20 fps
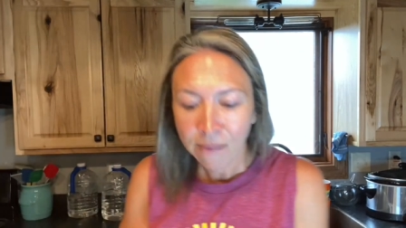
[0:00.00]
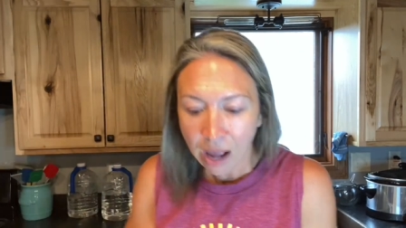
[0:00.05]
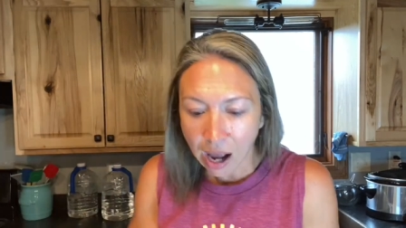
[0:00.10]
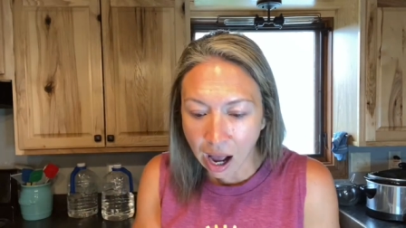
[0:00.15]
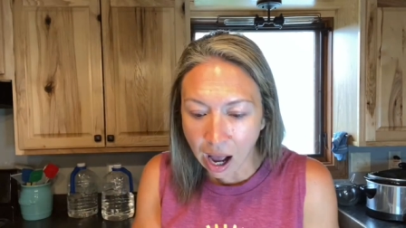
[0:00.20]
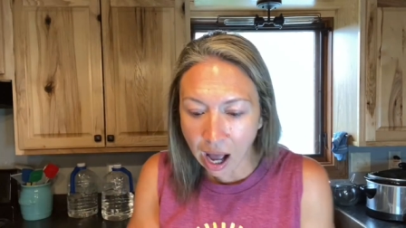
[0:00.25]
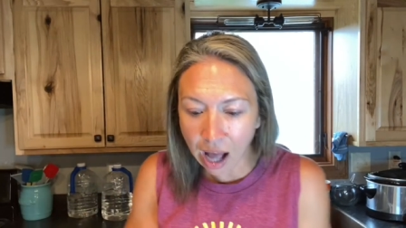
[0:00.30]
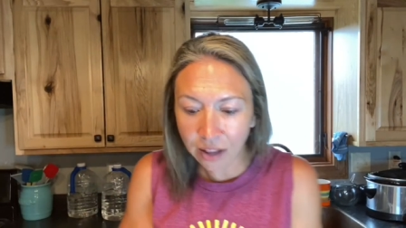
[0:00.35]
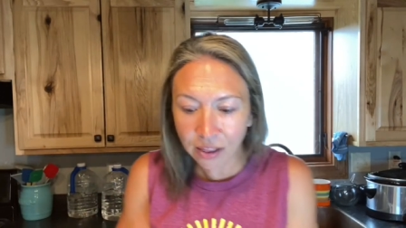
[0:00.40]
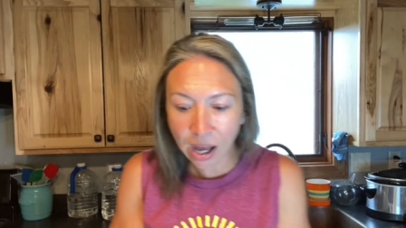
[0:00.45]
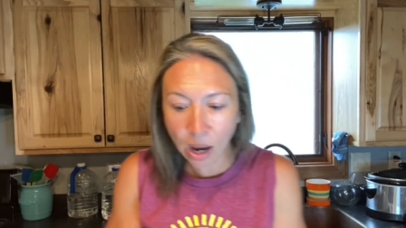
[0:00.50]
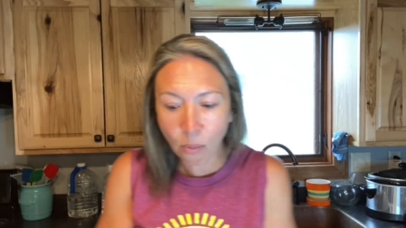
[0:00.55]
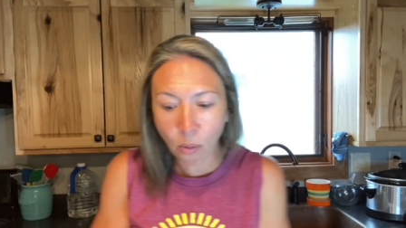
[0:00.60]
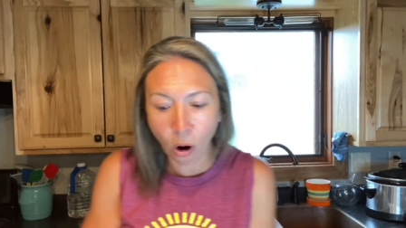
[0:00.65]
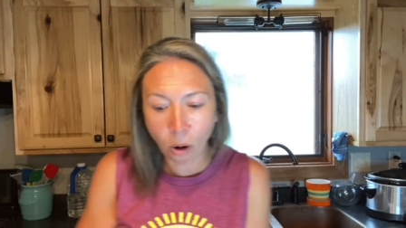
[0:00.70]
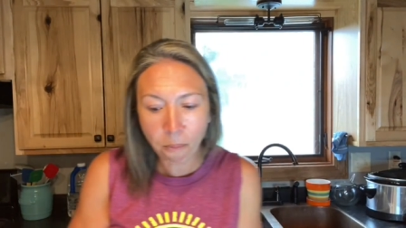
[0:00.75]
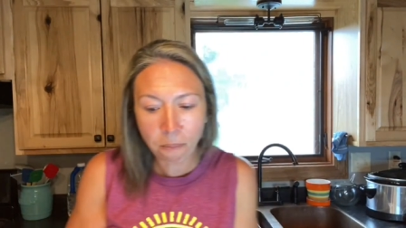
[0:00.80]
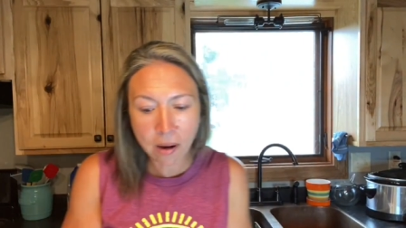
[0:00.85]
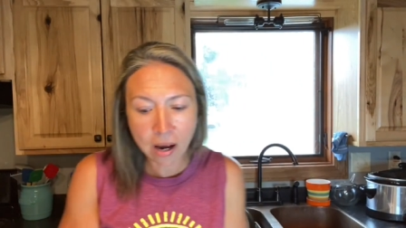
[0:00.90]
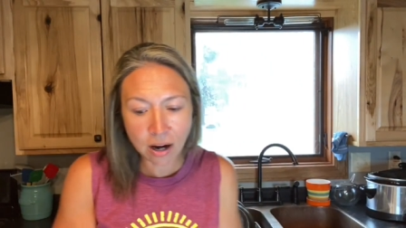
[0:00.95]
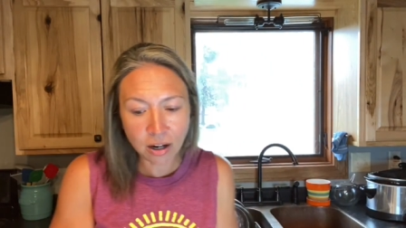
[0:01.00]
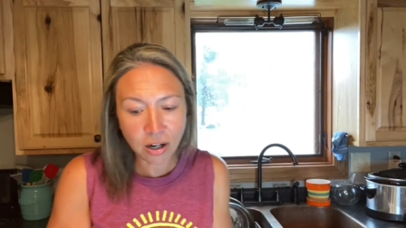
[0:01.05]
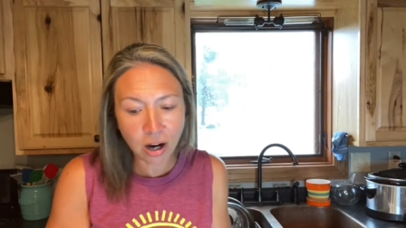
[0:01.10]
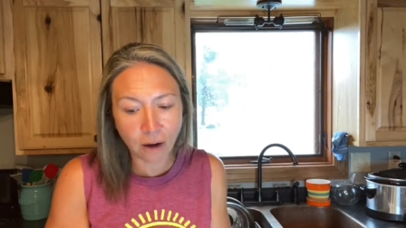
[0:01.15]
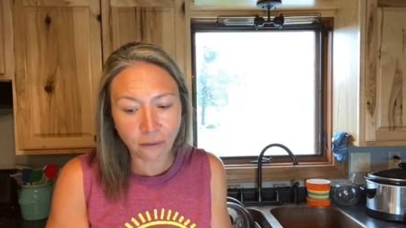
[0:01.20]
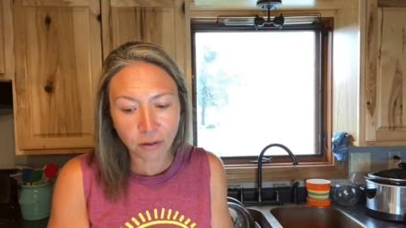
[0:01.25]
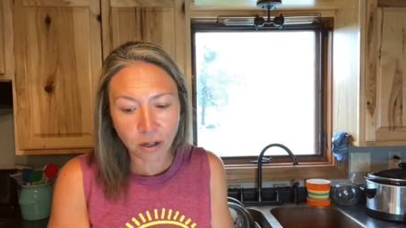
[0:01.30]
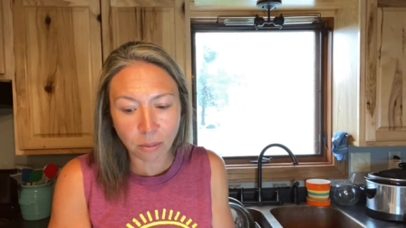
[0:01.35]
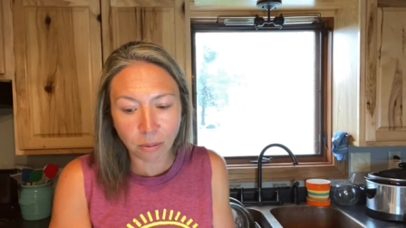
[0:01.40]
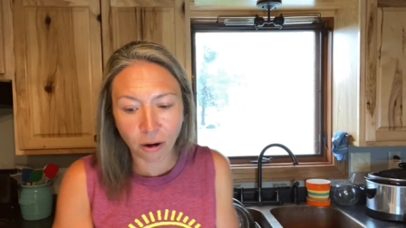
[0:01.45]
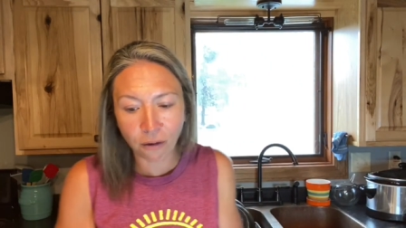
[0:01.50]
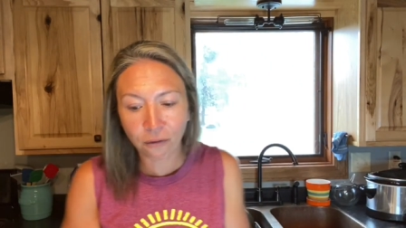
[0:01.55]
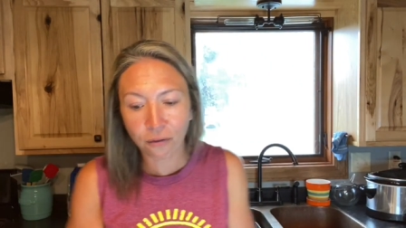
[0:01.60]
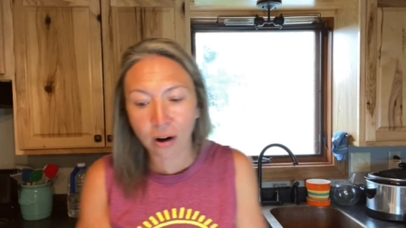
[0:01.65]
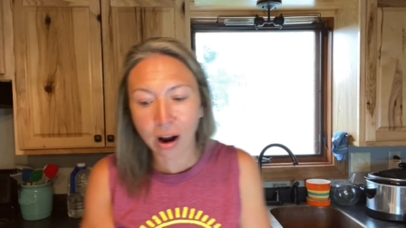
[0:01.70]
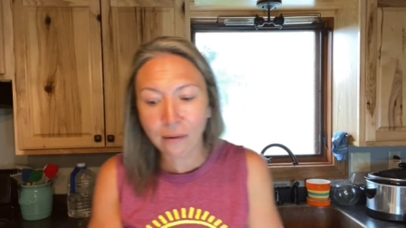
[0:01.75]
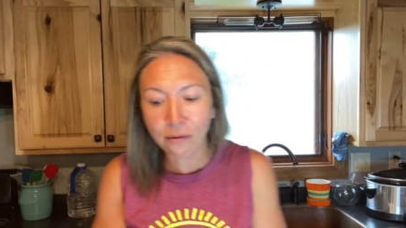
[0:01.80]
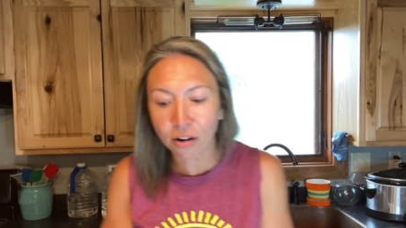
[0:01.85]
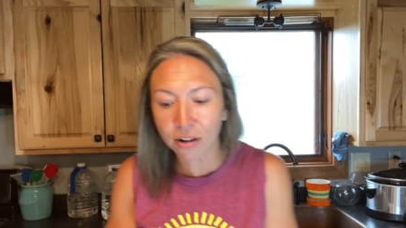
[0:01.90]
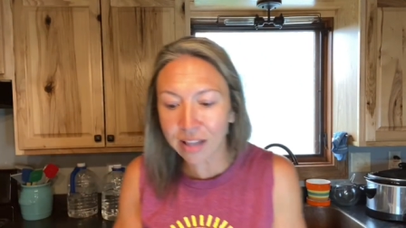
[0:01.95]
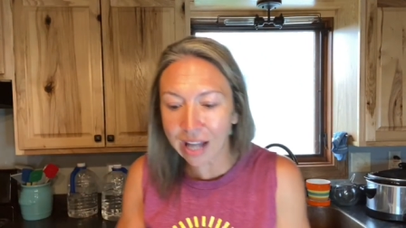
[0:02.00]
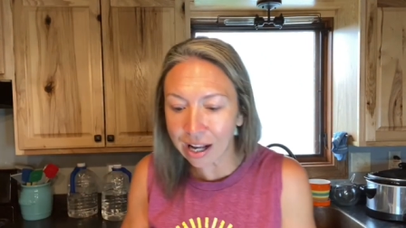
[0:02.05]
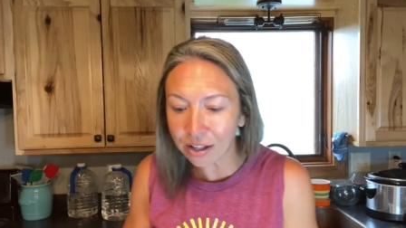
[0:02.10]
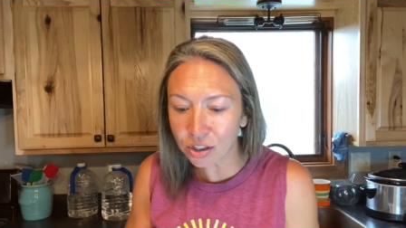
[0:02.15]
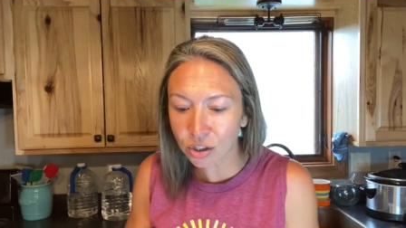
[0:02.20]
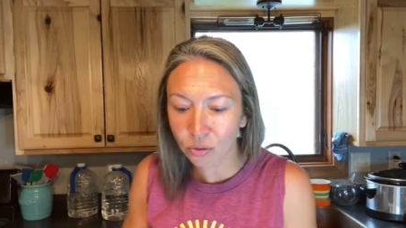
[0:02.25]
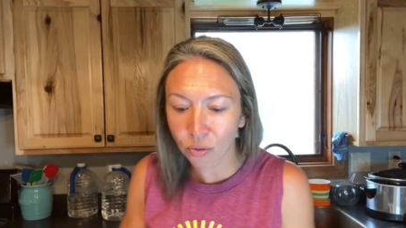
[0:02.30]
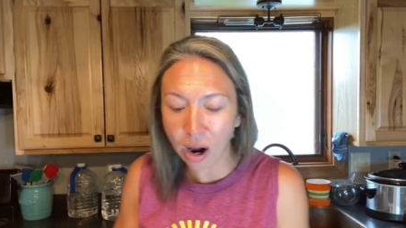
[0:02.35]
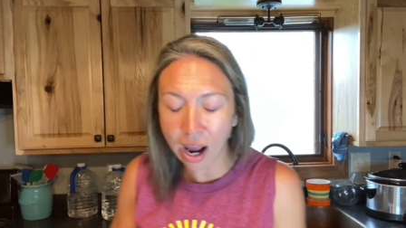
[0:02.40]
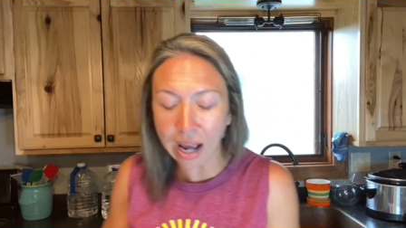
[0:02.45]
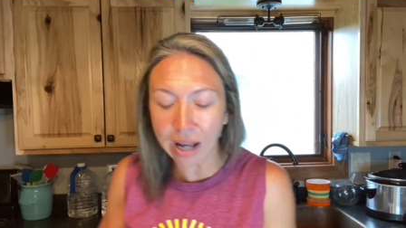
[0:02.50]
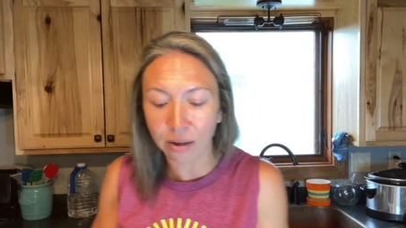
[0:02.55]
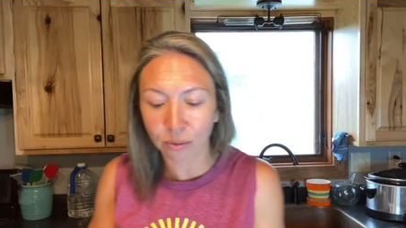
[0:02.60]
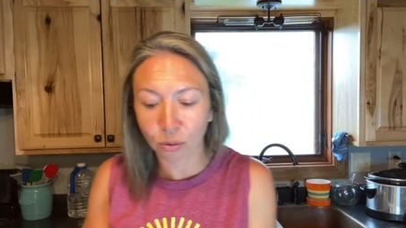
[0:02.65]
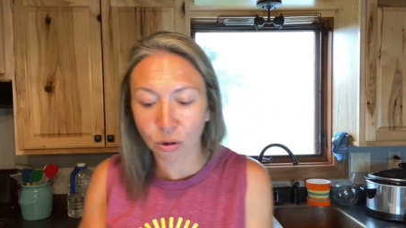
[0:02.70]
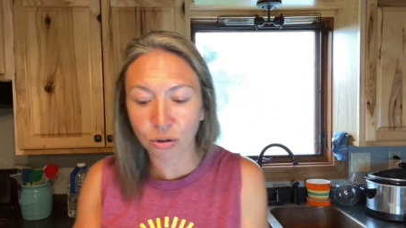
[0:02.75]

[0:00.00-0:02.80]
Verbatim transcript: Uh, they won't be uncomfortable forever. That's right.